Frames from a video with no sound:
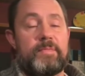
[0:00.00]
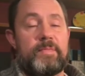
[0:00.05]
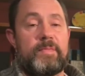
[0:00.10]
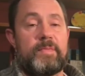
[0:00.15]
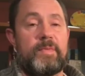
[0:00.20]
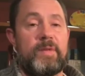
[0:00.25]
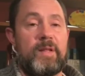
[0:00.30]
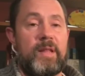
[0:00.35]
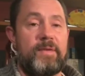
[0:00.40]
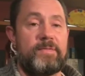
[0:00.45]

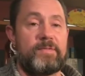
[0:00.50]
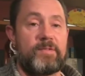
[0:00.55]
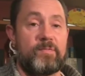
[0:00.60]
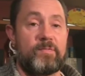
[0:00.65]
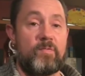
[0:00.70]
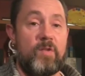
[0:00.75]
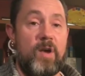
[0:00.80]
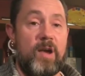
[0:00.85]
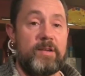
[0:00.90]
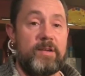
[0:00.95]
left
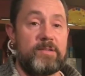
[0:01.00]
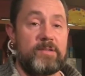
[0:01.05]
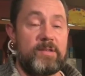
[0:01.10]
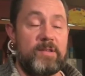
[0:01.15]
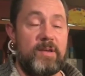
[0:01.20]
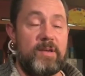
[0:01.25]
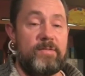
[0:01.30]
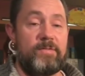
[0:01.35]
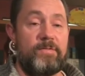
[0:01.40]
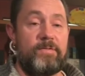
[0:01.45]
and right, so
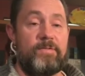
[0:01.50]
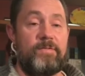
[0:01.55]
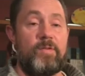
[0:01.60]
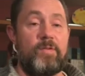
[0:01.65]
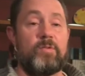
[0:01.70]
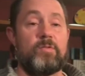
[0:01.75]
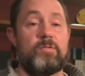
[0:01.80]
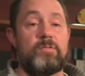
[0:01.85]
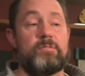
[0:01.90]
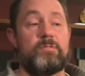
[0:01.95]
they're
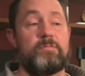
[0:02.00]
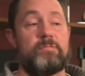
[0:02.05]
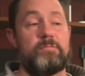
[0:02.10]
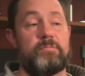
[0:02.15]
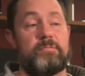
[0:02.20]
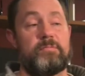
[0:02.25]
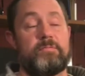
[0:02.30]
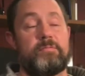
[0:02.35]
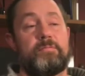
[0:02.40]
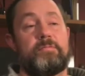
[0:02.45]
full
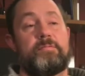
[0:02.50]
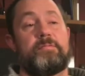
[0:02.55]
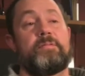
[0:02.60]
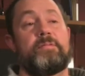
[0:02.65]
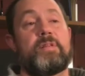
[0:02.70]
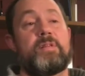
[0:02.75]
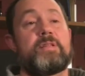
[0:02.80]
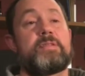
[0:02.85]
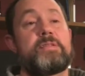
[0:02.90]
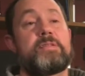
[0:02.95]

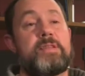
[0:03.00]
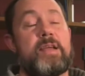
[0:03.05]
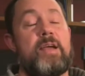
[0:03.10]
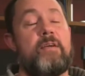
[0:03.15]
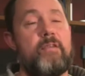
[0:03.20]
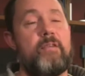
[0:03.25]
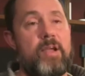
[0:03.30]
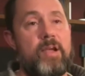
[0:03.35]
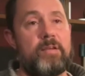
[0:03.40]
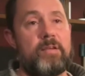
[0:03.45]

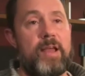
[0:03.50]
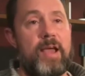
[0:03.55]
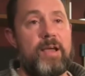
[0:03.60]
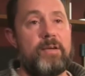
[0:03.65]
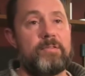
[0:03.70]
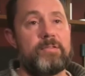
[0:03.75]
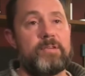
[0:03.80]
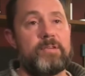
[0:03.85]
stereo now.